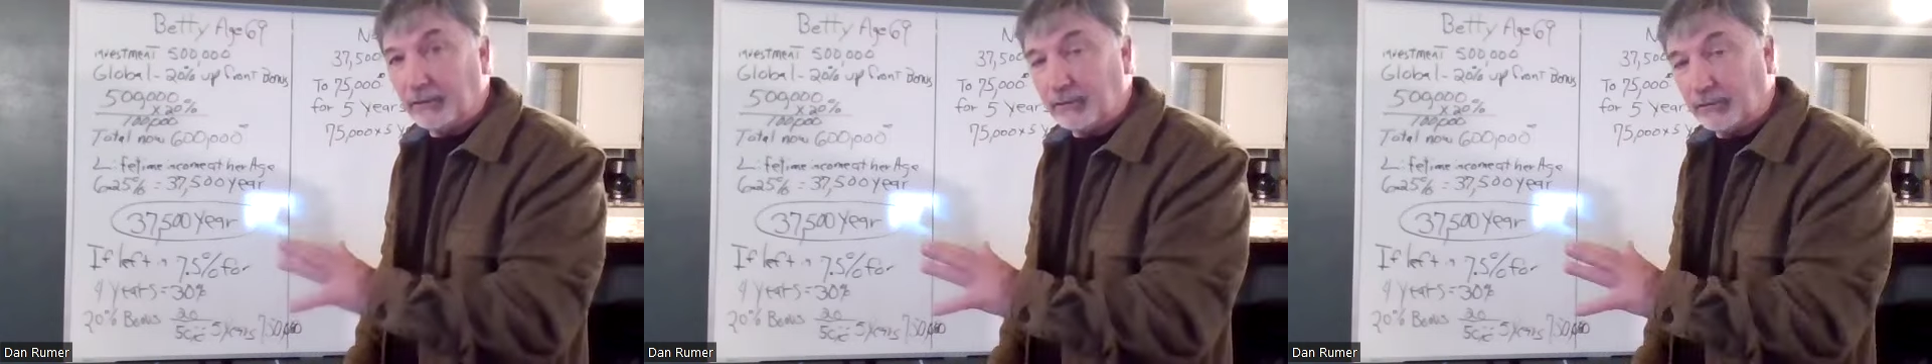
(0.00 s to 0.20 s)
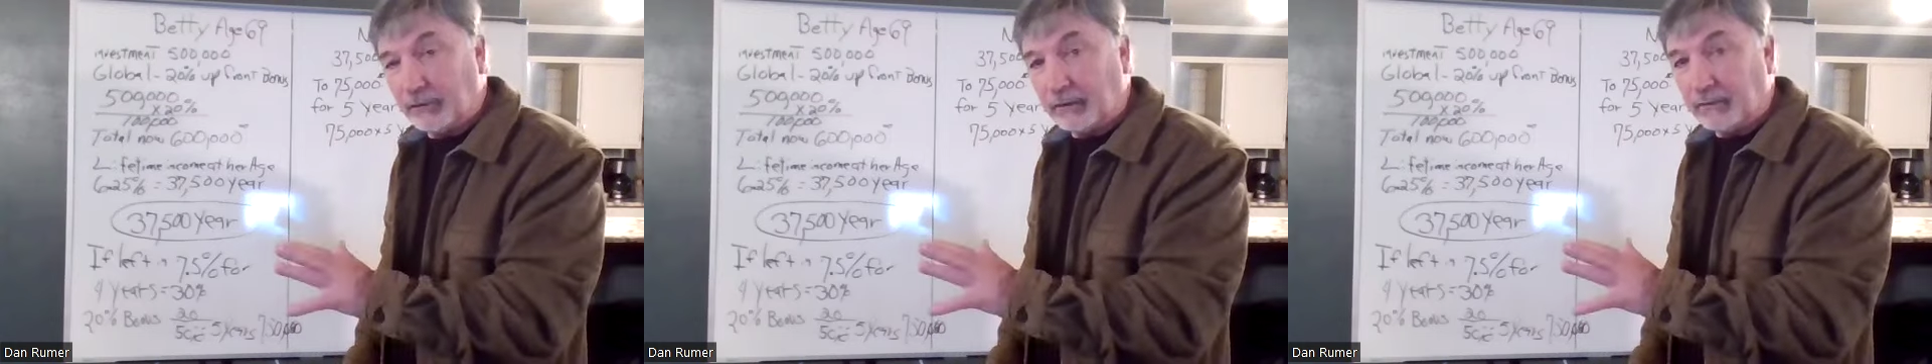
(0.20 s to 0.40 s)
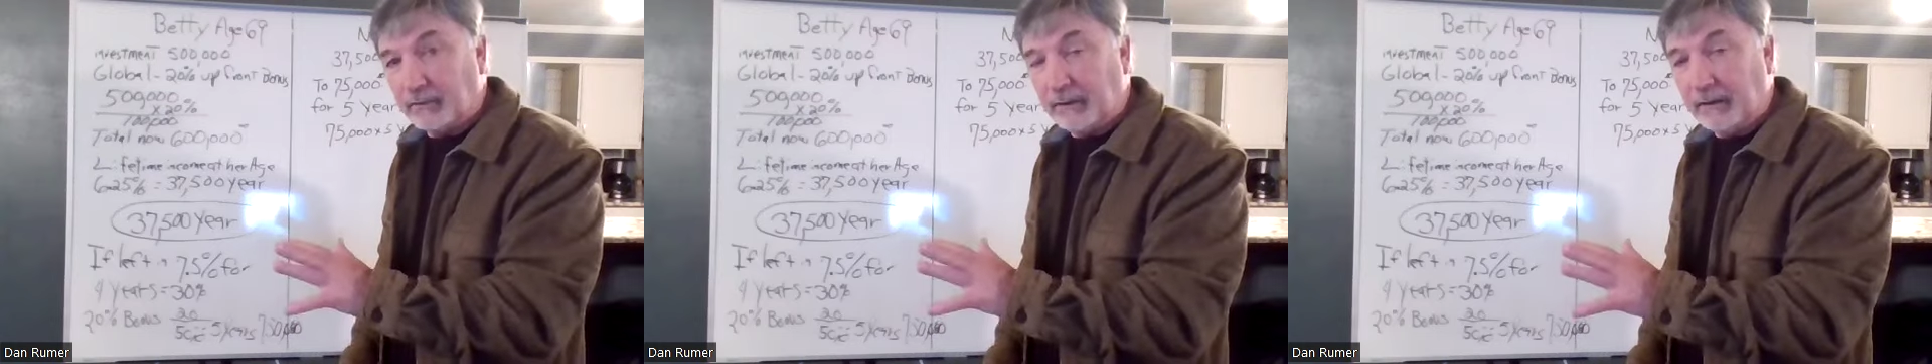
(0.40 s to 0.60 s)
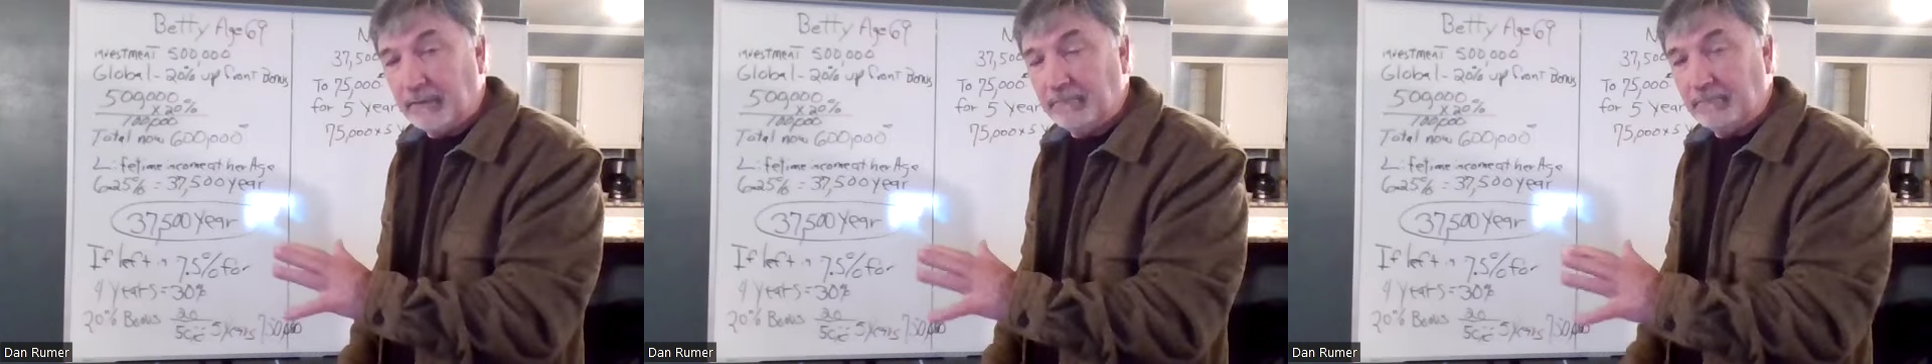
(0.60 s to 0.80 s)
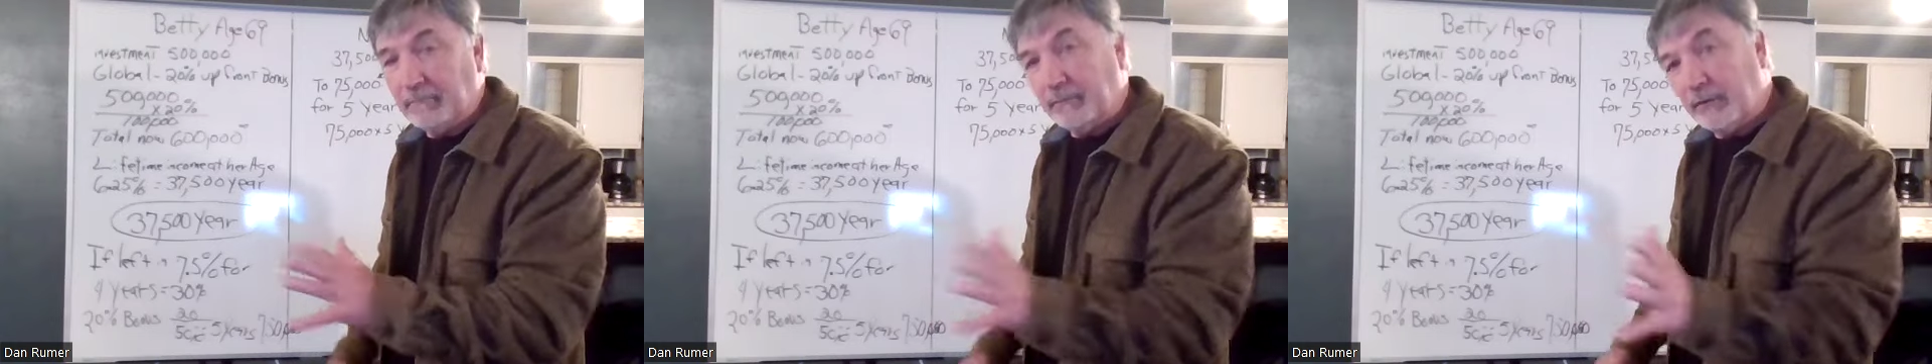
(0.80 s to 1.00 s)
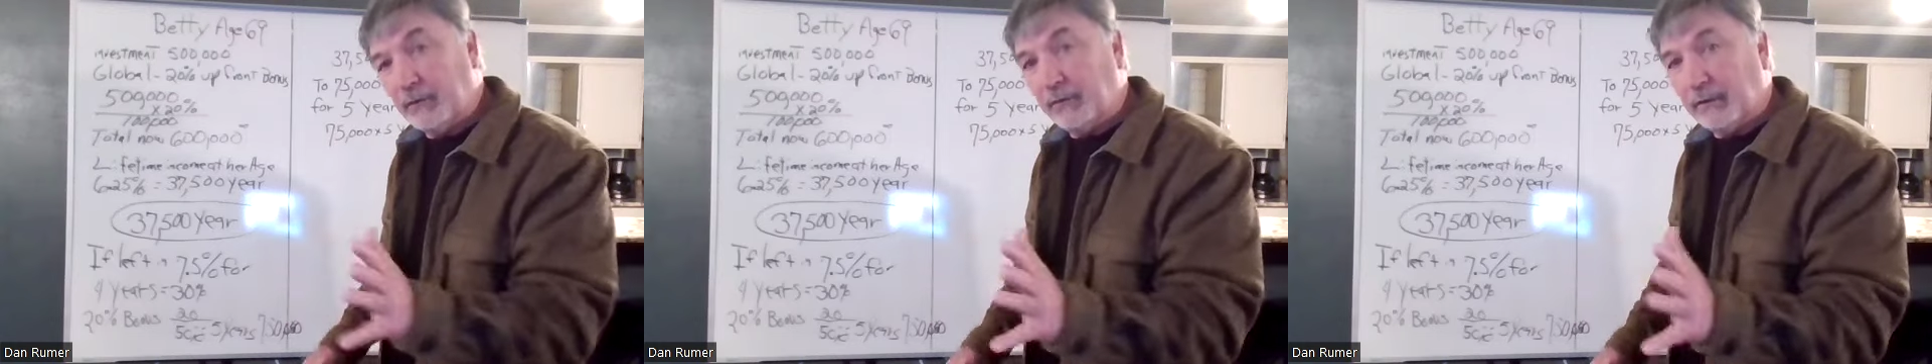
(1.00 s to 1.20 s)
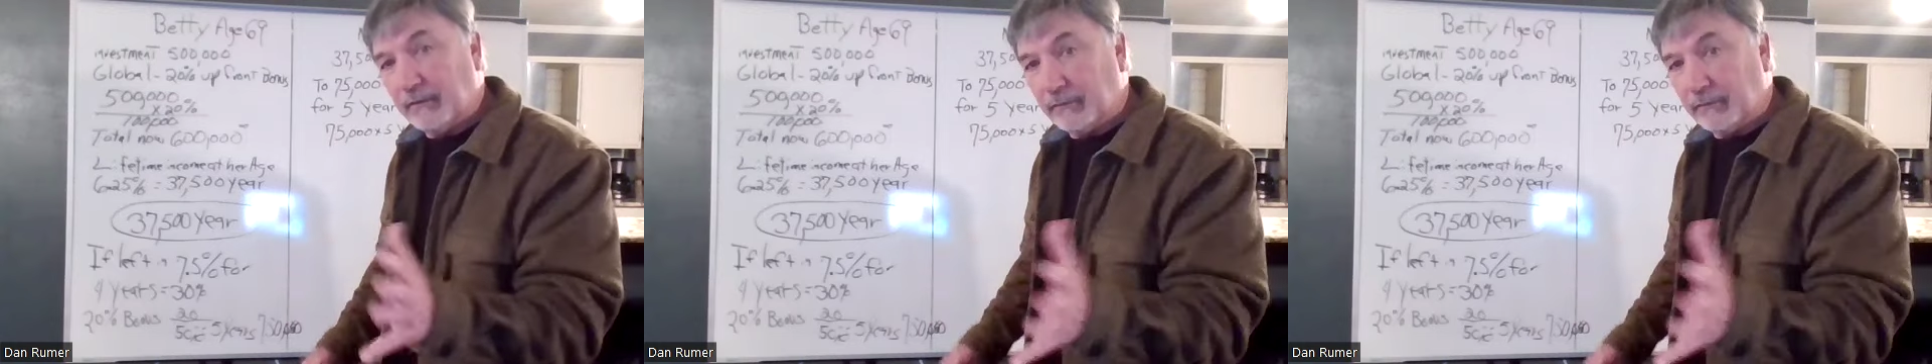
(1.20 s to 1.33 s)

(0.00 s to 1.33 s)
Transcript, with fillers: now you're 60. You,